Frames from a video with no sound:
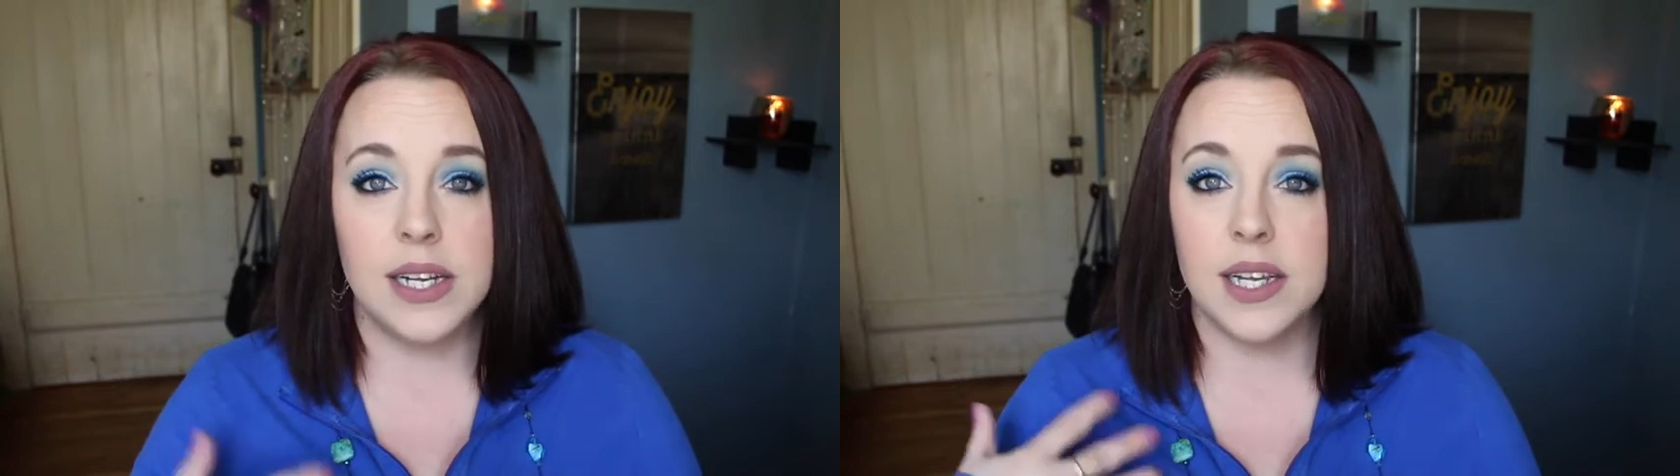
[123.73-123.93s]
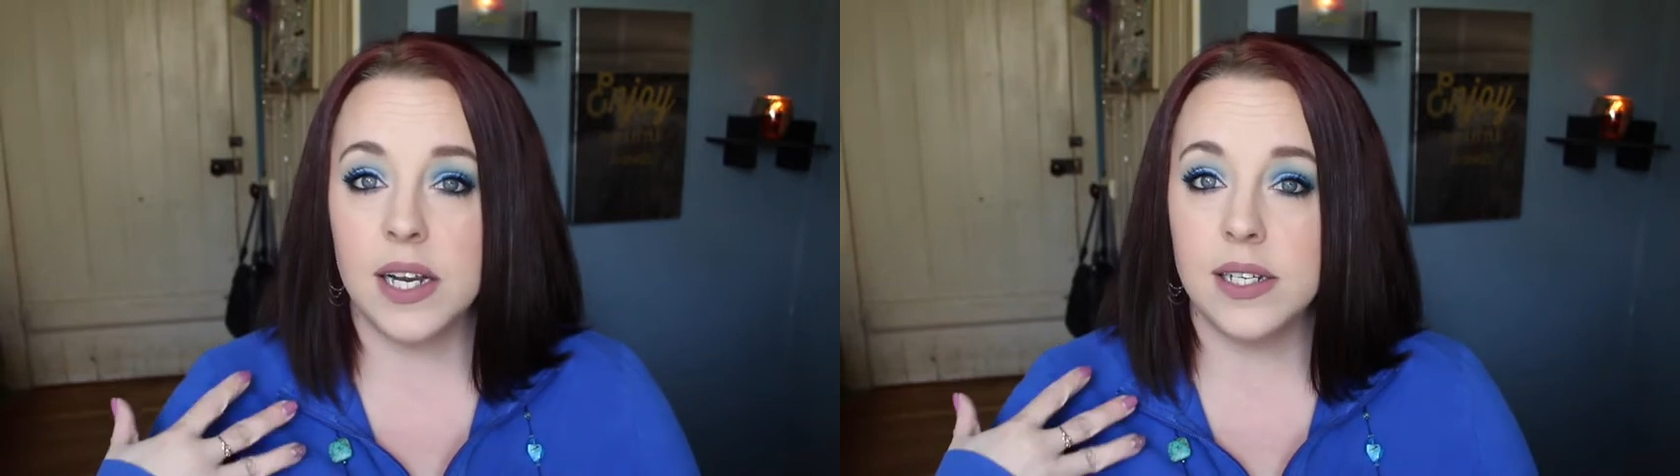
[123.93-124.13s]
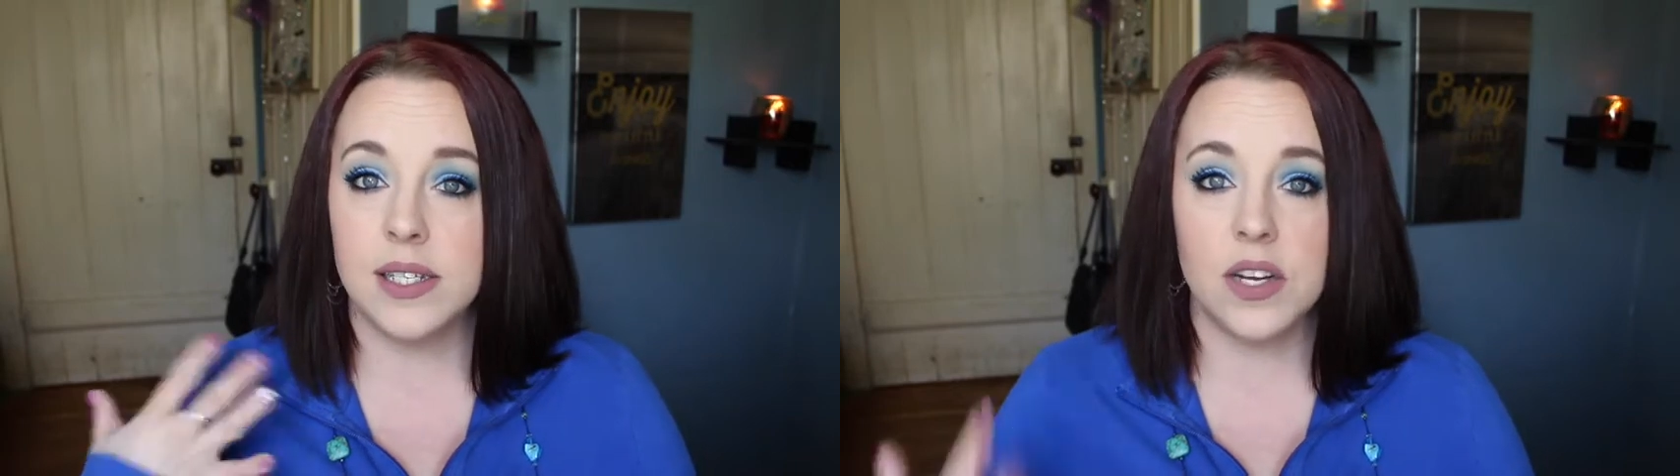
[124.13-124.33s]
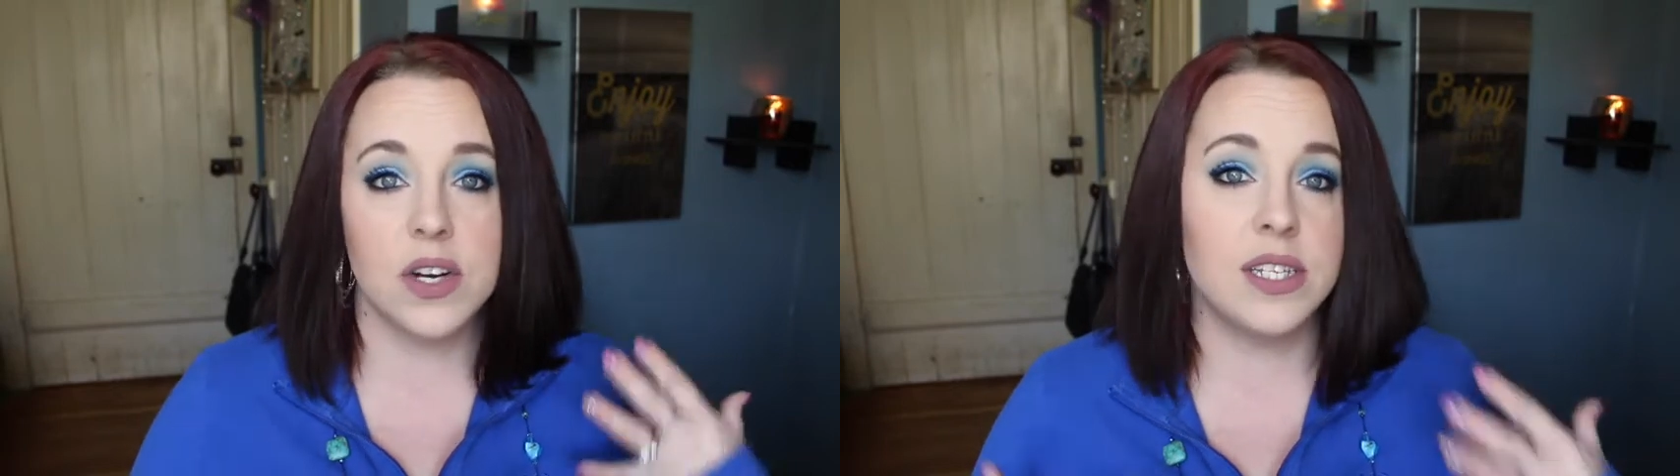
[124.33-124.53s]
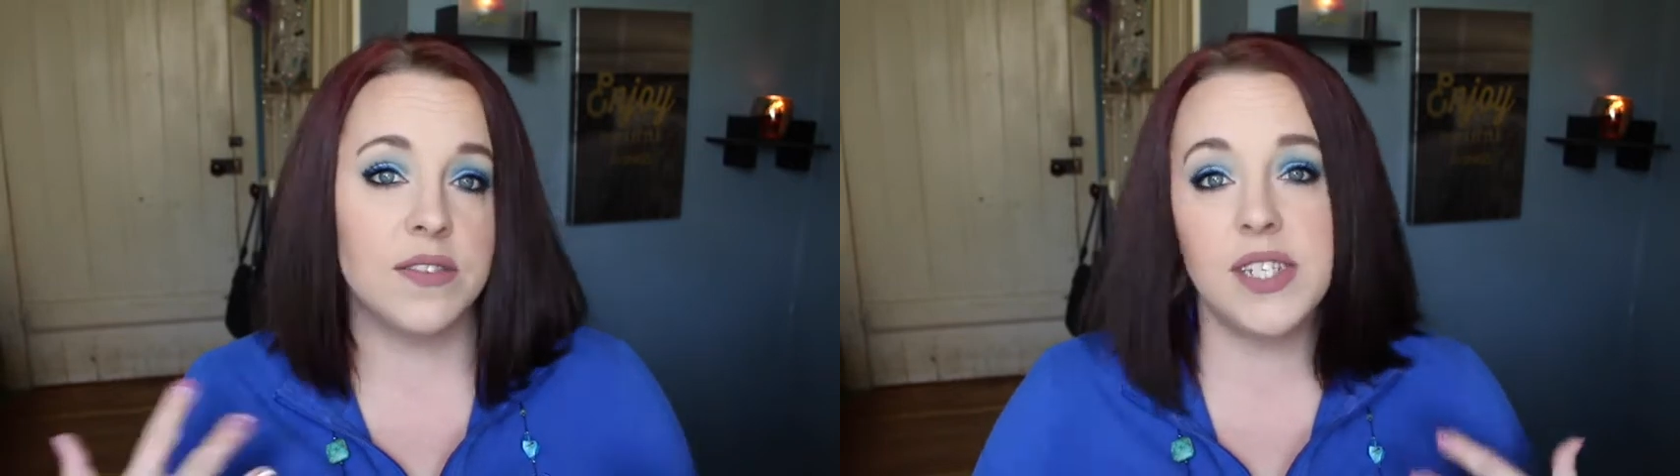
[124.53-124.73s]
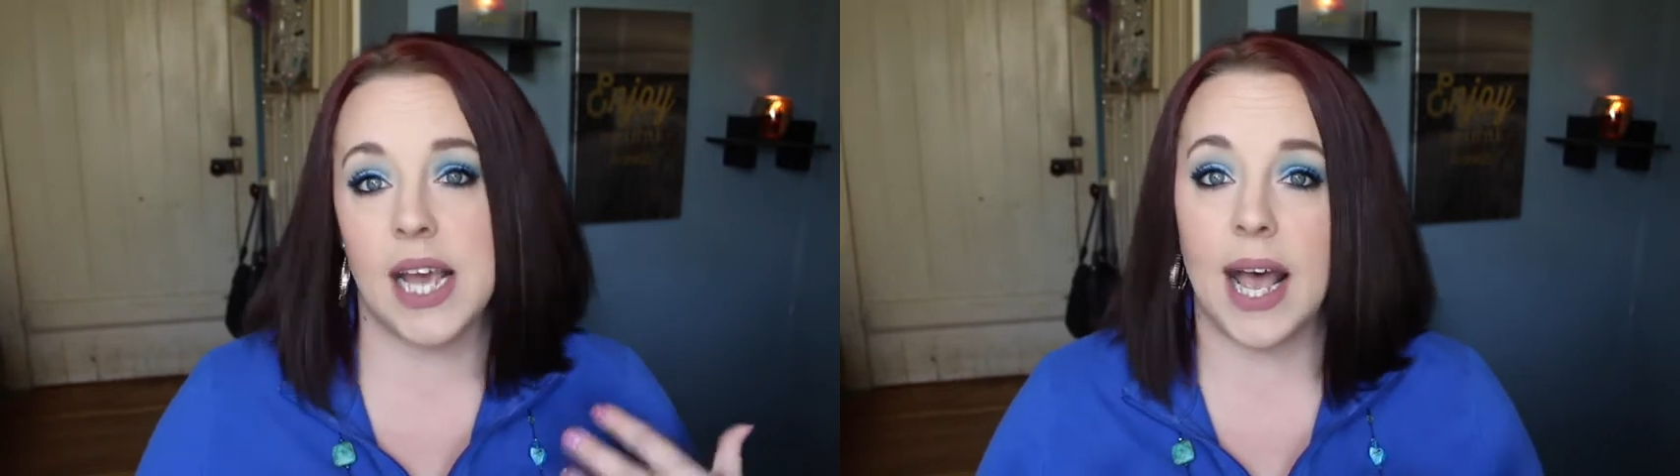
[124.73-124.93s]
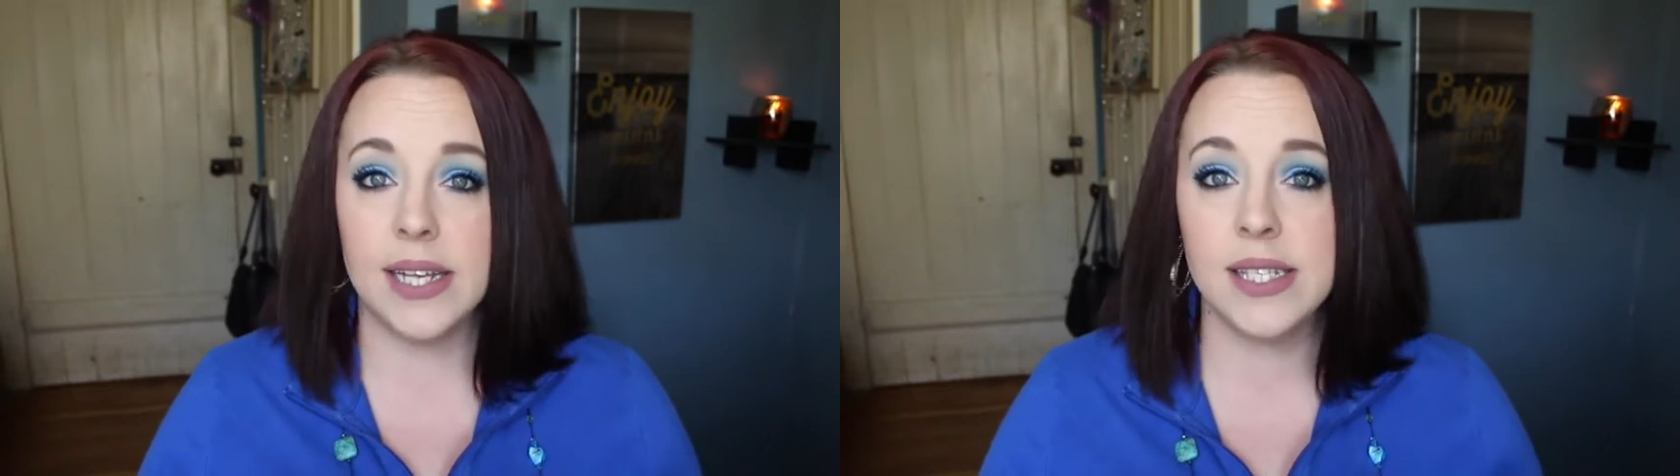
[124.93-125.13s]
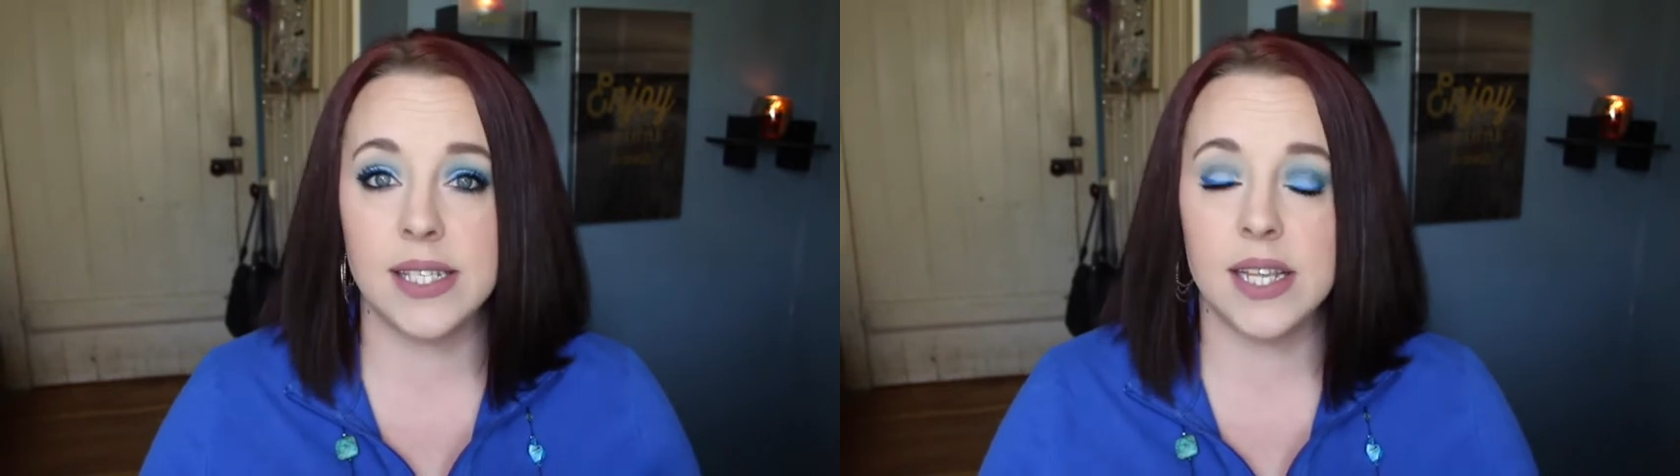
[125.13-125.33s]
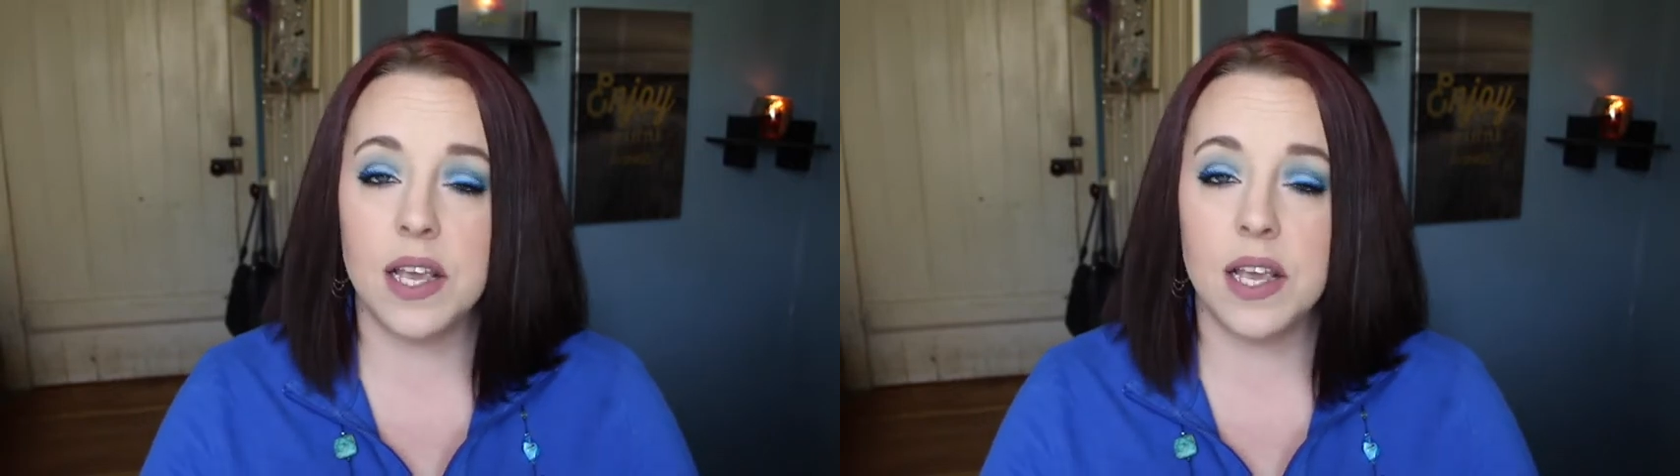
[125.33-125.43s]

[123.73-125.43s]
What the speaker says: did a series of tests.